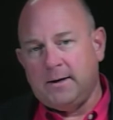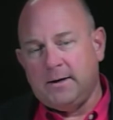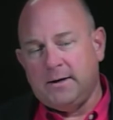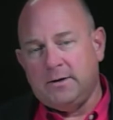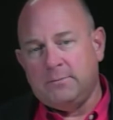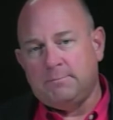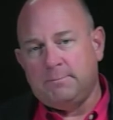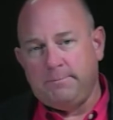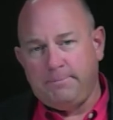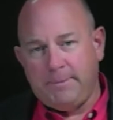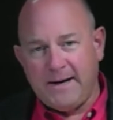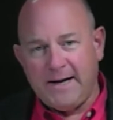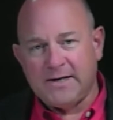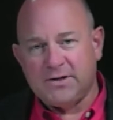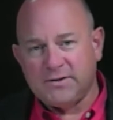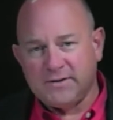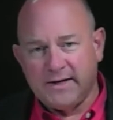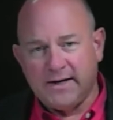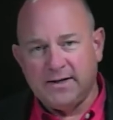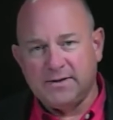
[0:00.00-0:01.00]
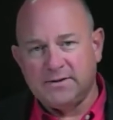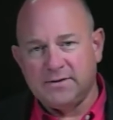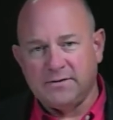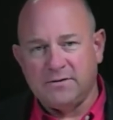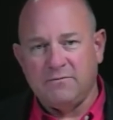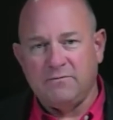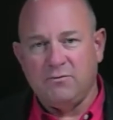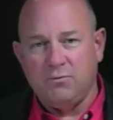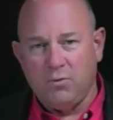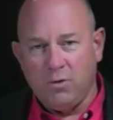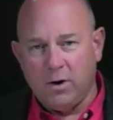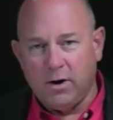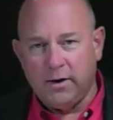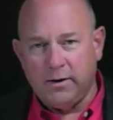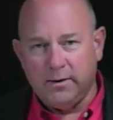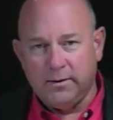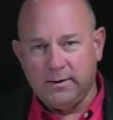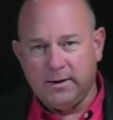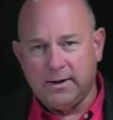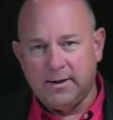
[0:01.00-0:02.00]
in batch sizes of one
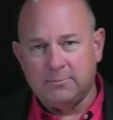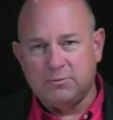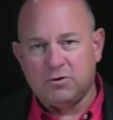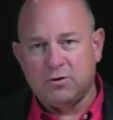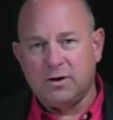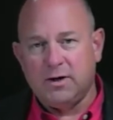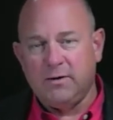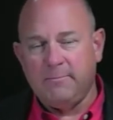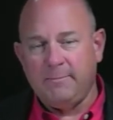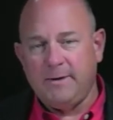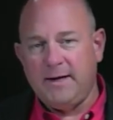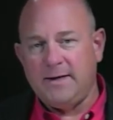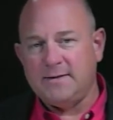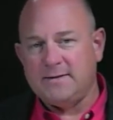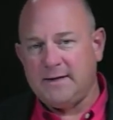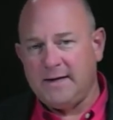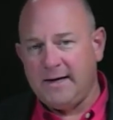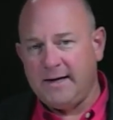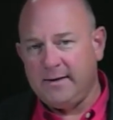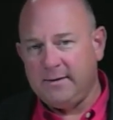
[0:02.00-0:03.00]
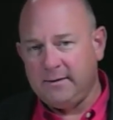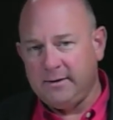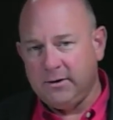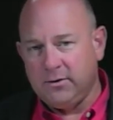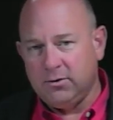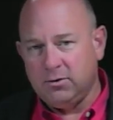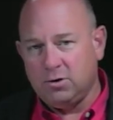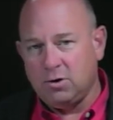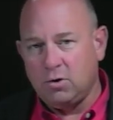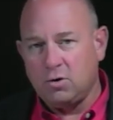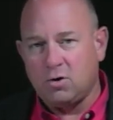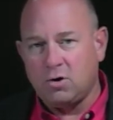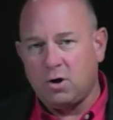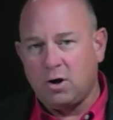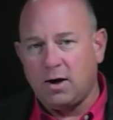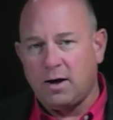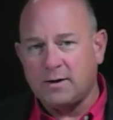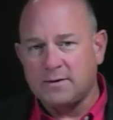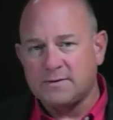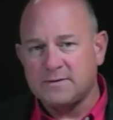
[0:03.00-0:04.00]
and I'm trying to maintain, you know, low
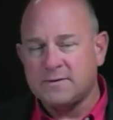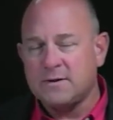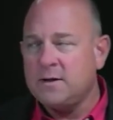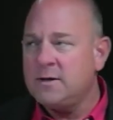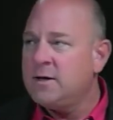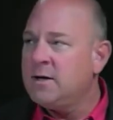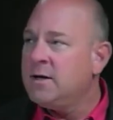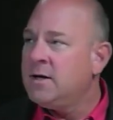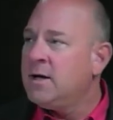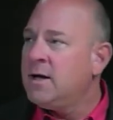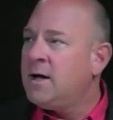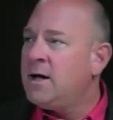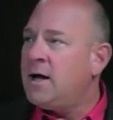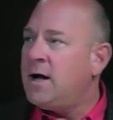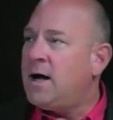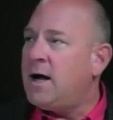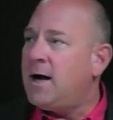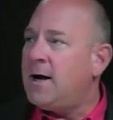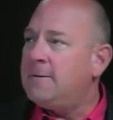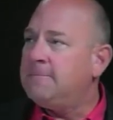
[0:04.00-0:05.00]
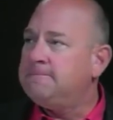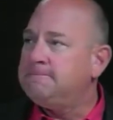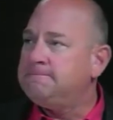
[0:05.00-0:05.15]
costs, uh,